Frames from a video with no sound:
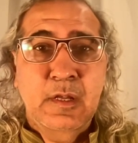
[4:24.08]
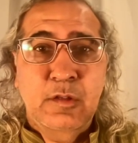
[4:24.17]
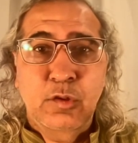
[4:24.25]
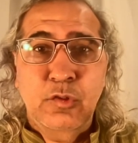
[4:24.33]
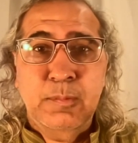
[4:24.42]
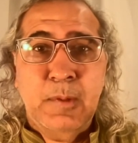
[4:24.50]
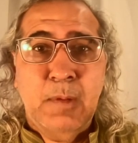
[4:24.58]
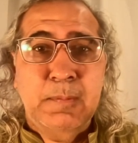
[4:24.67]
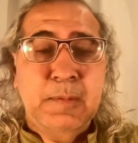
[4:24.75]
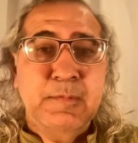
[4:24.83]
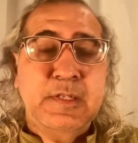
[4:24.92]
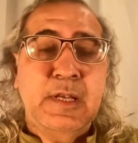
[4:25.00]
those
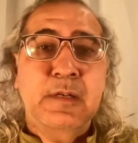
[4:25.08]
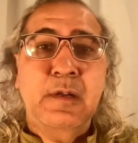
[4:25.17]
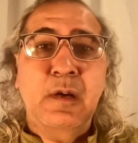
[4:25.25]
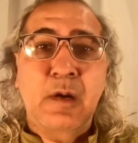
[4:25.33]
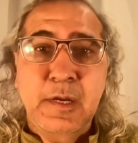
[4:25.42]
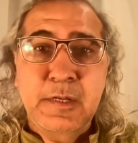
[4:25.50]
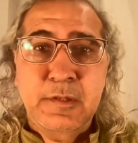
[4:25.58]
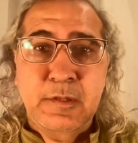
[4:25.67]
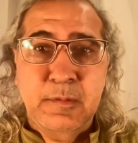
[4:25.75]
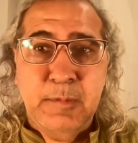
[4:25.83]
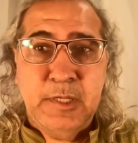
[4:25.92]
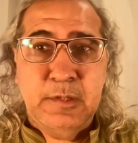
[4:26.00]
problems get
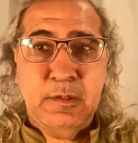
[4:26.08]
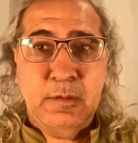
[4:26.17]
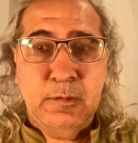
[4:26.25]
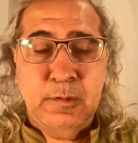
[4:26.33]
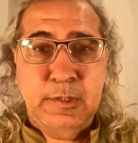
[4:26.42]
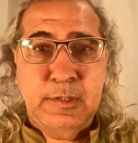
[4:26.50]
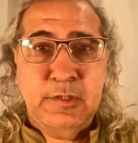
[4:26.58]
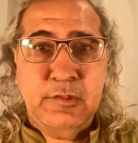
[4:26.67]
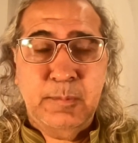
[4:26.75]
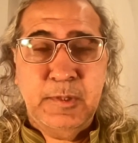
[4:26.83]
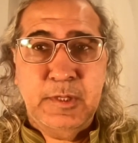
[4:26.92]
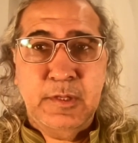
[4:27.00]
heightened by the colonial
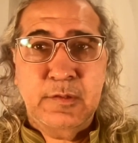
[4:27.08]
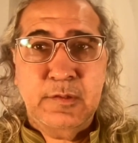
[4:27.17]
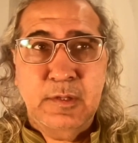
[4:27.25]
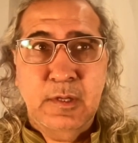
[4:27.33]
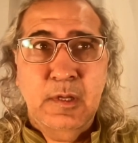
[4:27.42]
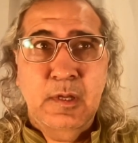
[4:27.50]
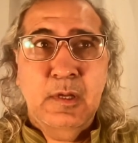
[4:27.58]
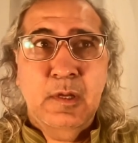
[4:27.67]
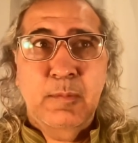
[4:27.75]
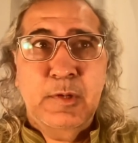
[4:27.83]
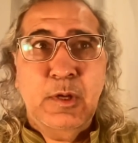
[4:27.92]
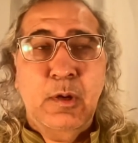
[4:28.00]
experience
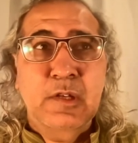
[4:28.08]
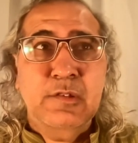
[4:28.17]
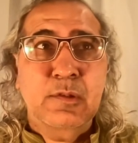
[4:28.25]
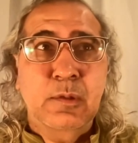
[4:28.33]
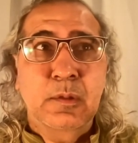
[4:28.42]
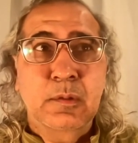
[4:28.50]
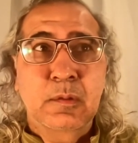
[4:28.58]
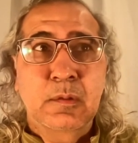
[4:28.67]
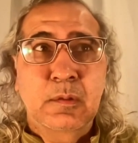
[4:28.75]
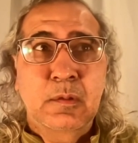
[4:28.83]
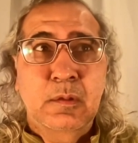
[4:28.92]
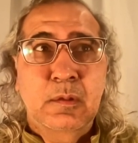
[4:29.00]
but also
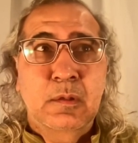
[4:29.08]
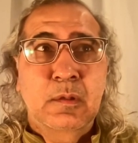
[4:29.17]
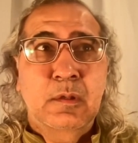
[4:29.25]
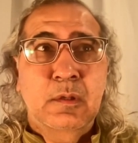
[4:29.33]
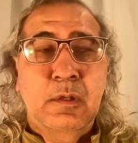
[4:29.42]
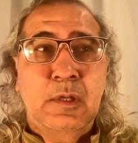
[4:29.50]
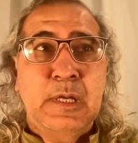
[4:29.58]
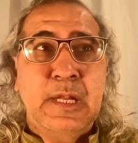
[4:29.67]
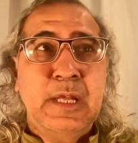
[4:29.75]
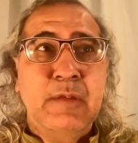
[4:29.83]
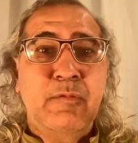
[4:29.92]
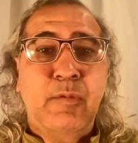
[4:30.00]

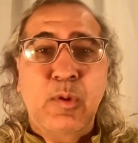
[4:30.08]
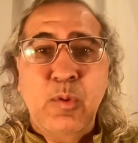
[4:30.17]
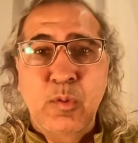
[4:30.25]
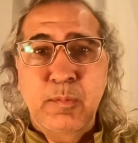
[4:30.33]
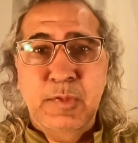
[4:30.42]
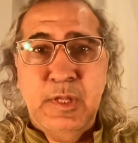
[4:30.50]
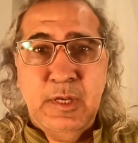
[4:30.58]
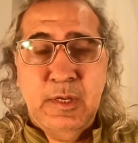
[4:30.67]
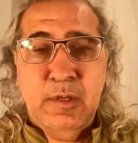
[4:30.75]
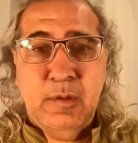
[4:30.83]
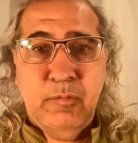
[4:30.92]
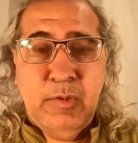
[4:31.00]
leave room
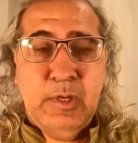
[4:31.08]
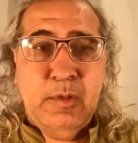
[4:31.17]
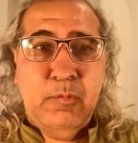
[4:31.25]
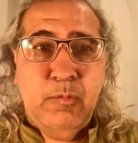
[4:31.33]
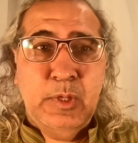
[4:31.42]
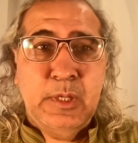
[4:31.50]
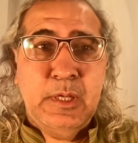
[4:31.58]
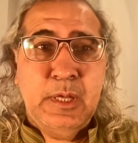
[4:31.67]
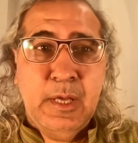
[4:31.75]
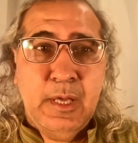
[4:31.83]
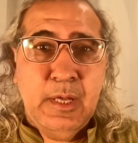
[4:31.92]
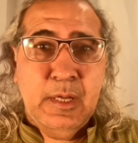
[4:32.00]
there where we
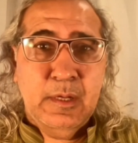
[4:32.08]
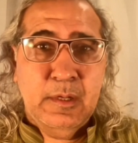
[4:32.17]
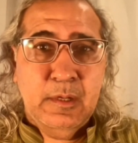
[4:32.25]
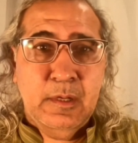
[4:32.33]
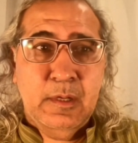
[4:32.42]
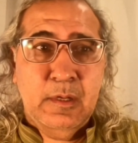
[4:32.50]
can